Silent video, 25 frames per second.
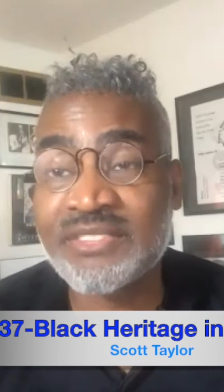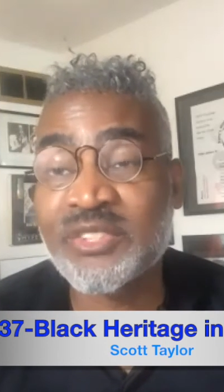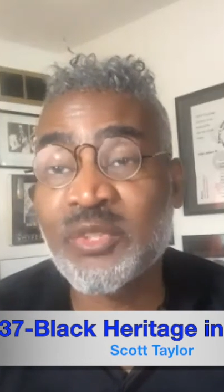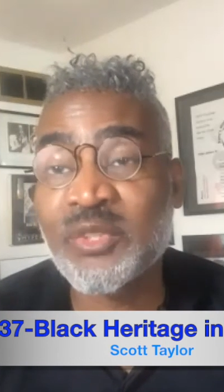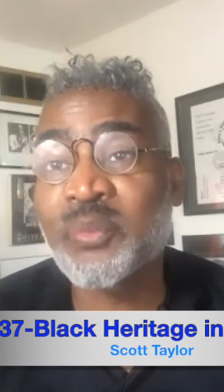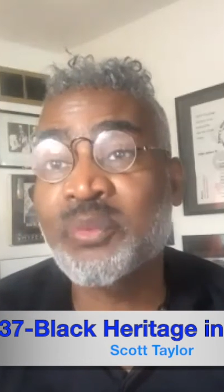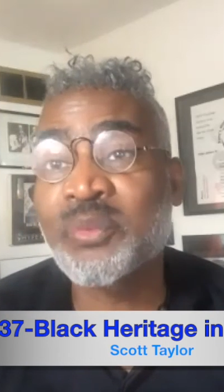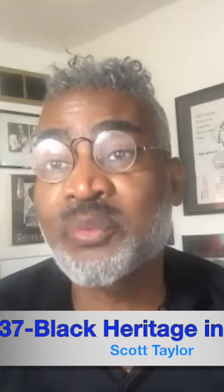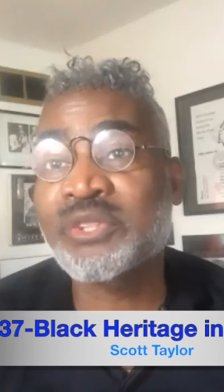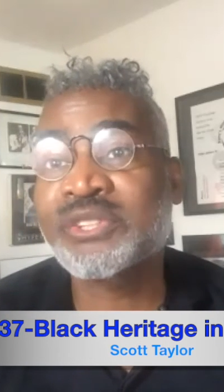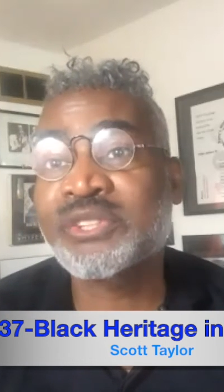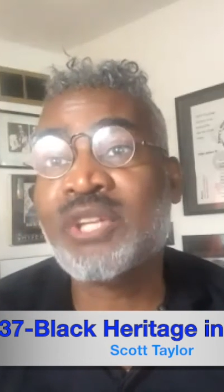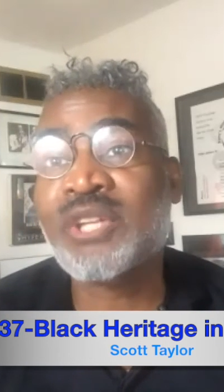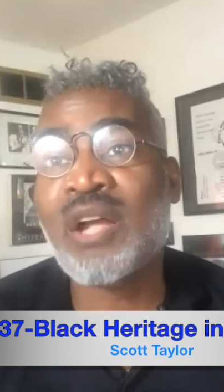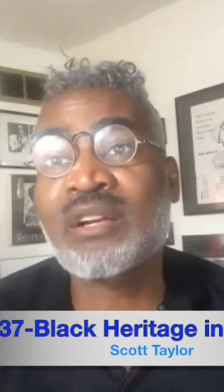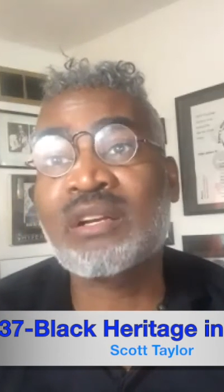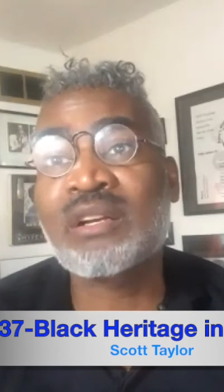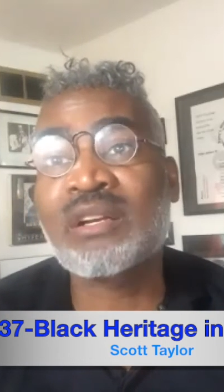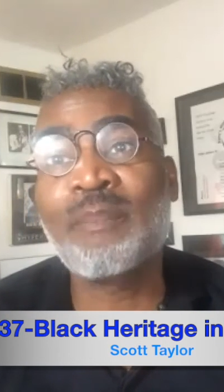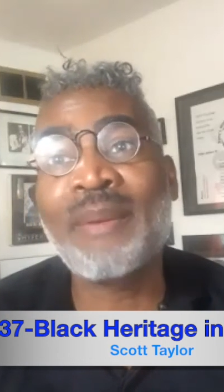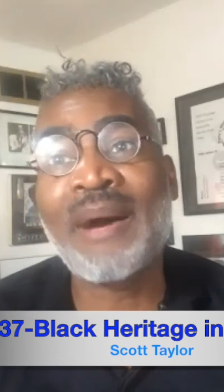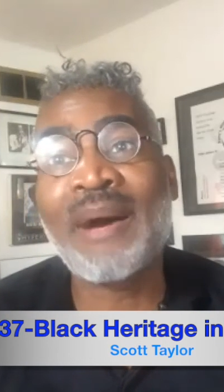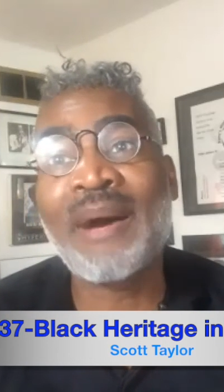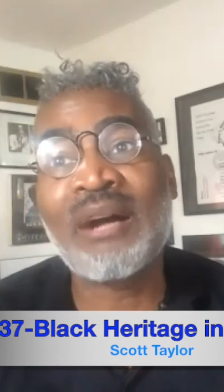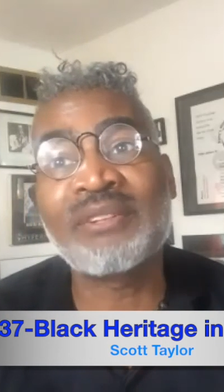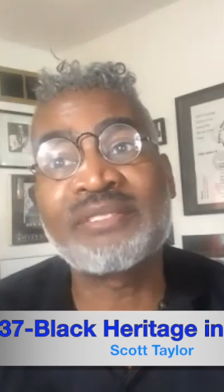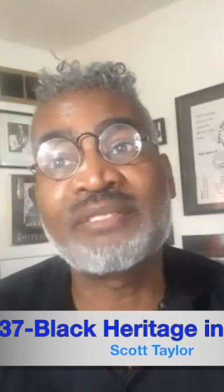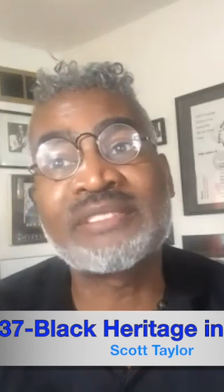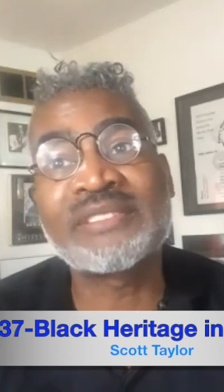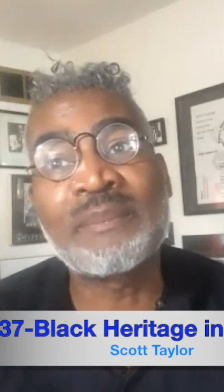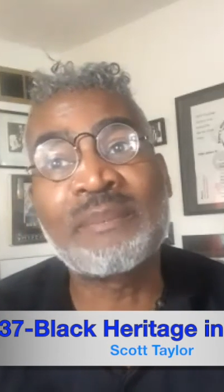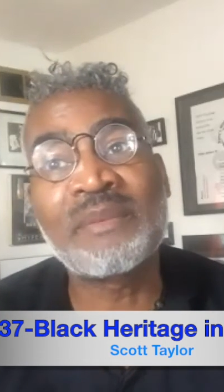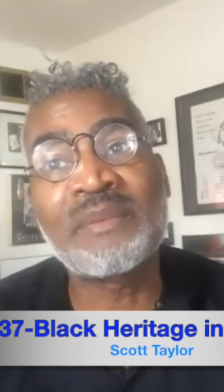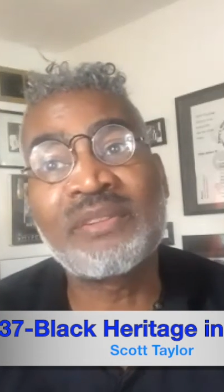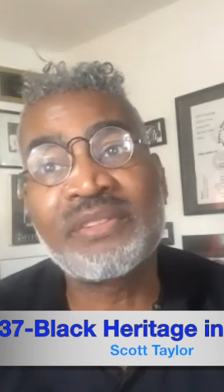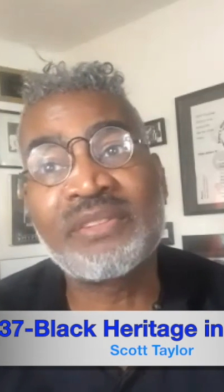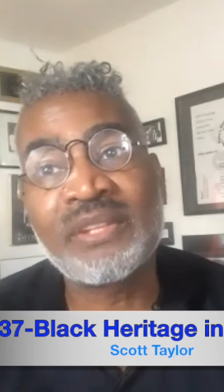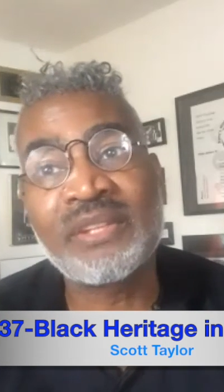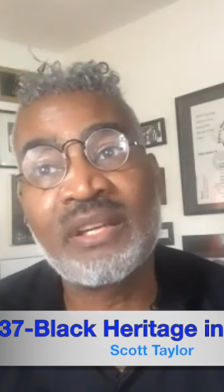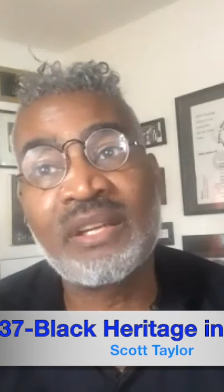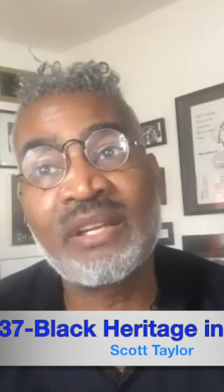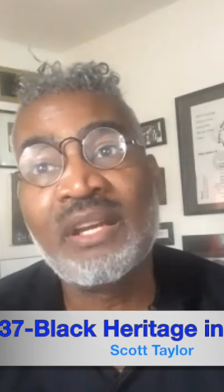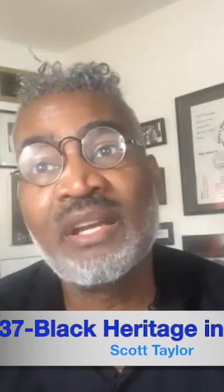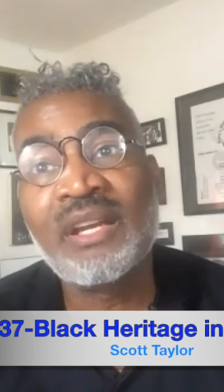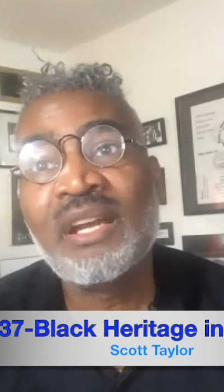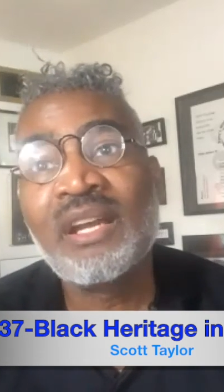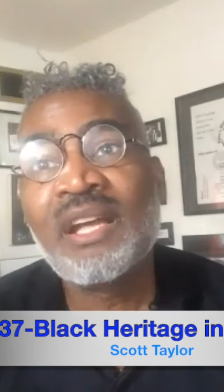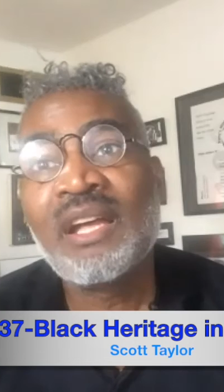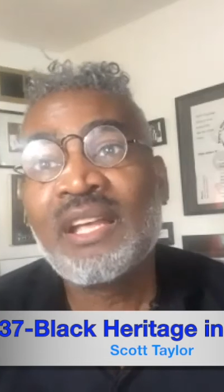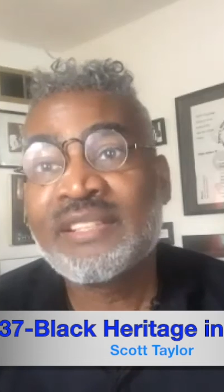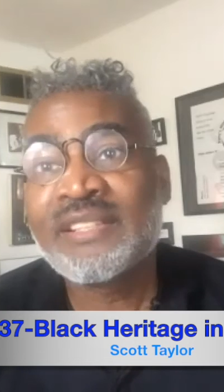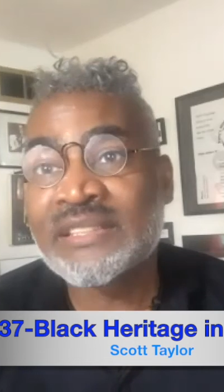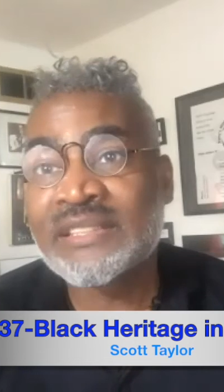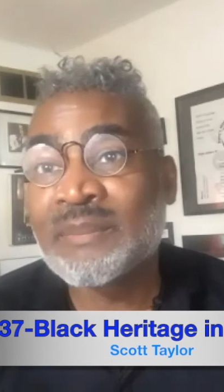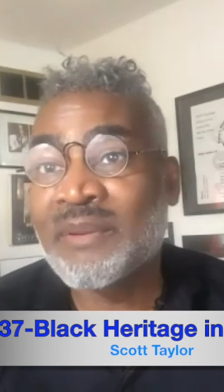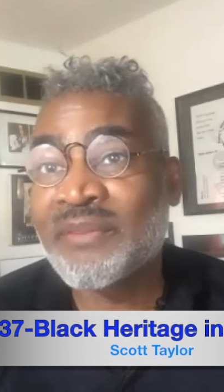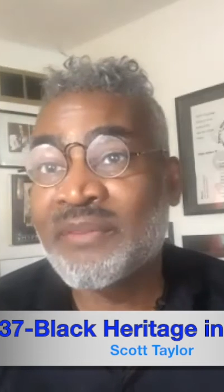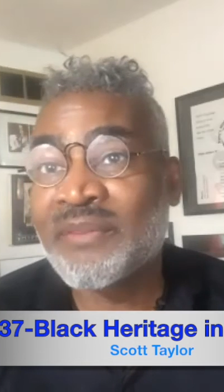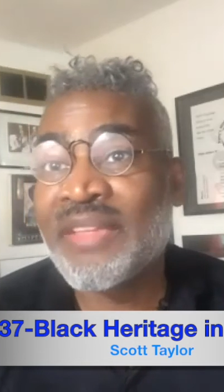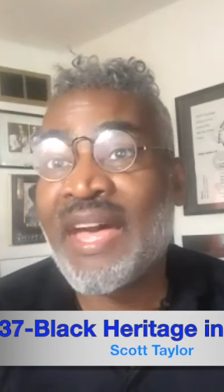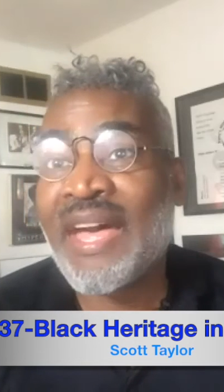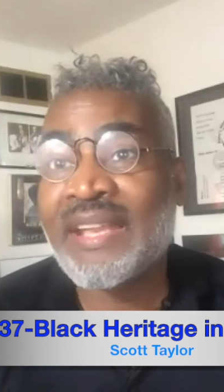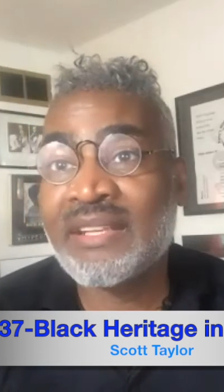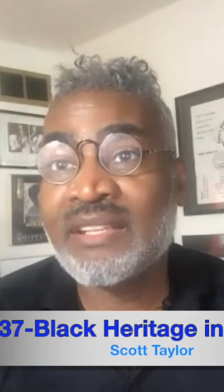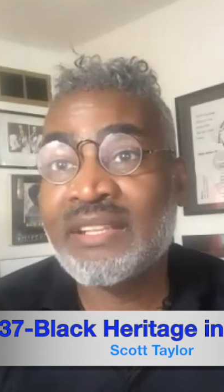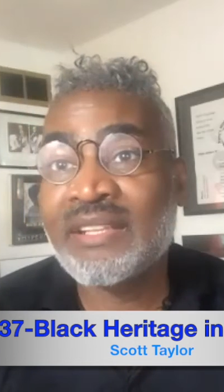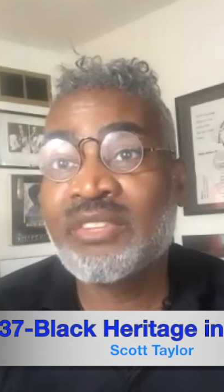And we'll talk about some of the some of that,